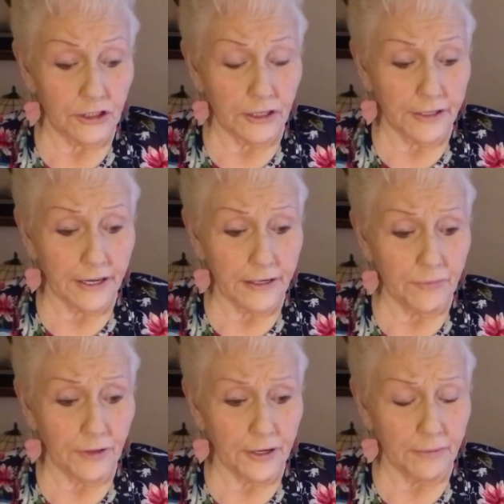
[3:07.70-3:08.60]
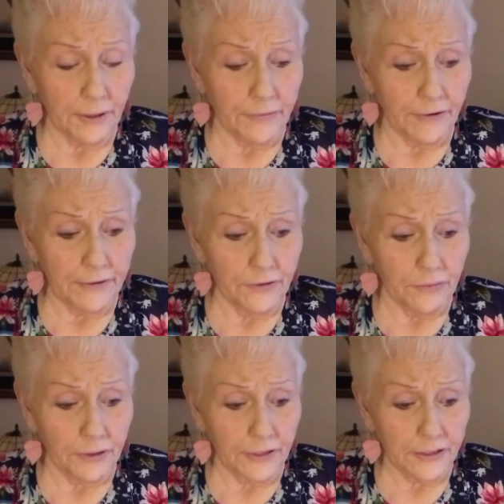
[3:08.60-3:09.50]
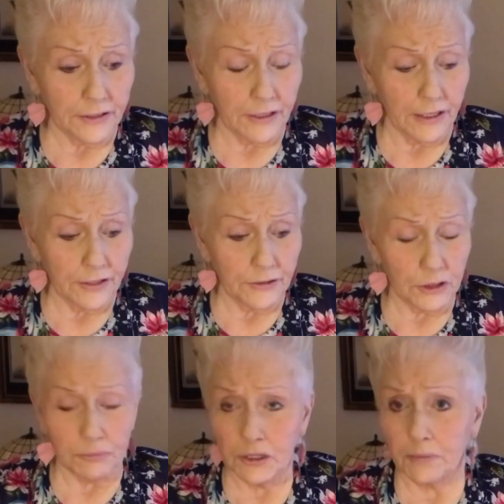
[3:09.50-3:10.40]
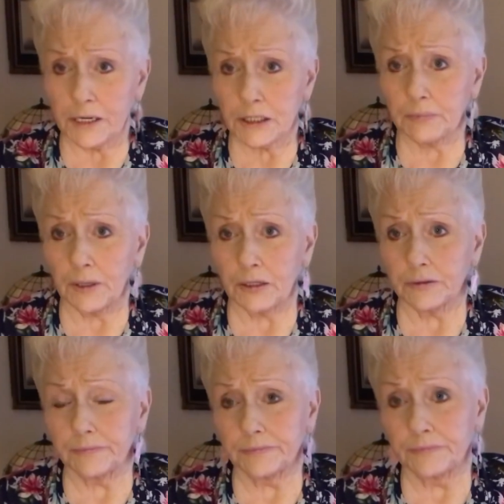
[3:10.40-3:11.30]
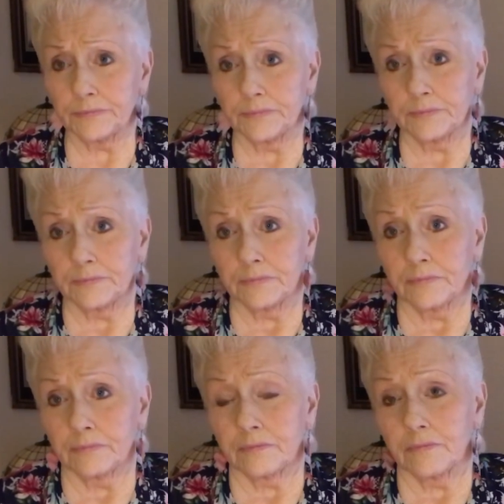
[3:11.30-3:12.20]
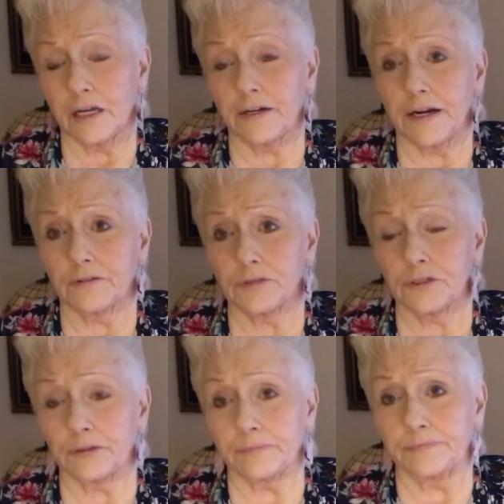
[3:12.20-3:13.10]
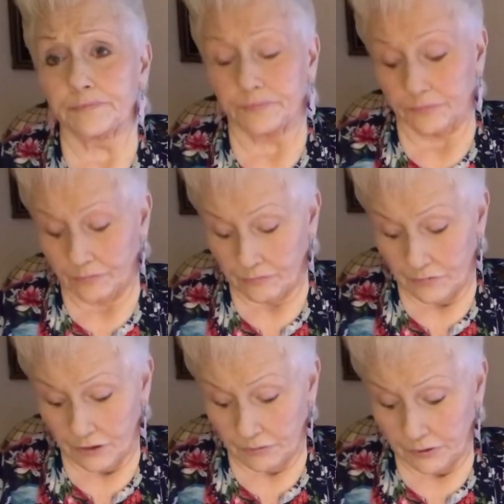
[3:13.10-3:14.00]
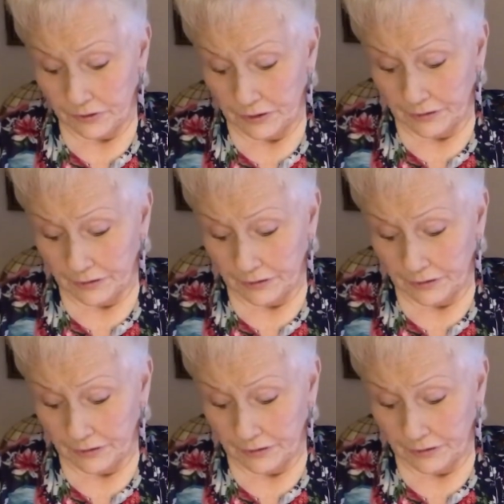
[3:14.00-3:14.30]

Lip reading: I can't even think of my favorite one. That's the guy that used to be the baseball announcer that was